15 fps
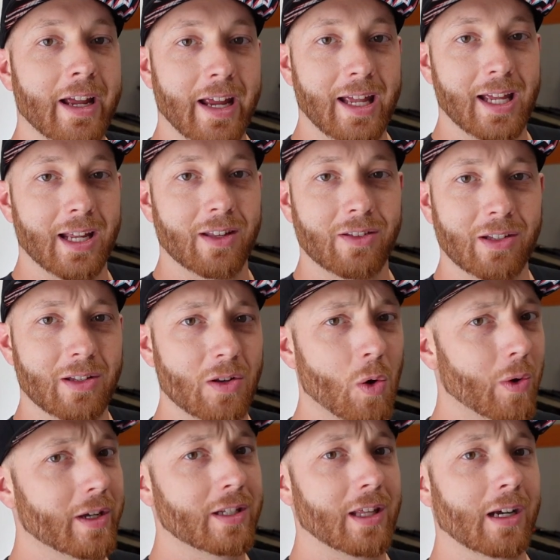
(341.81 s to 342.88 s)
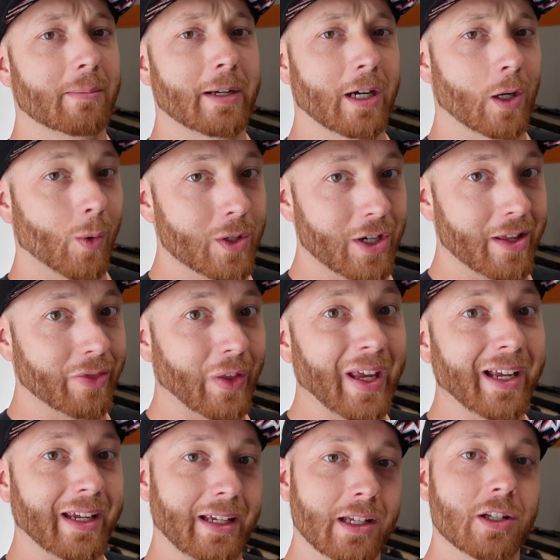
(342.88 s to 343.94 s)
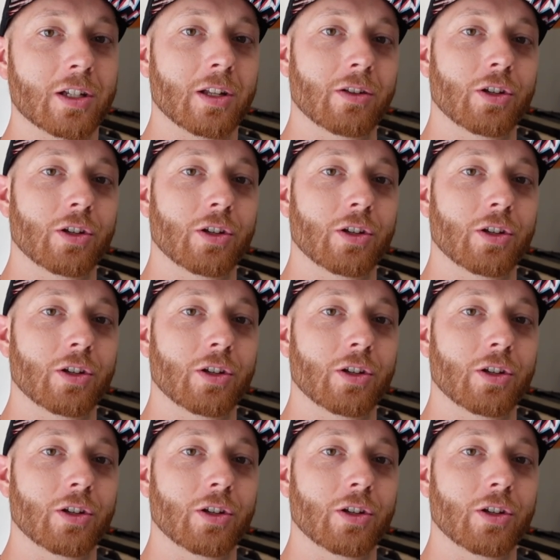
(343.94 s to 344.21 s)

and the noise that I'm hearing, which I think is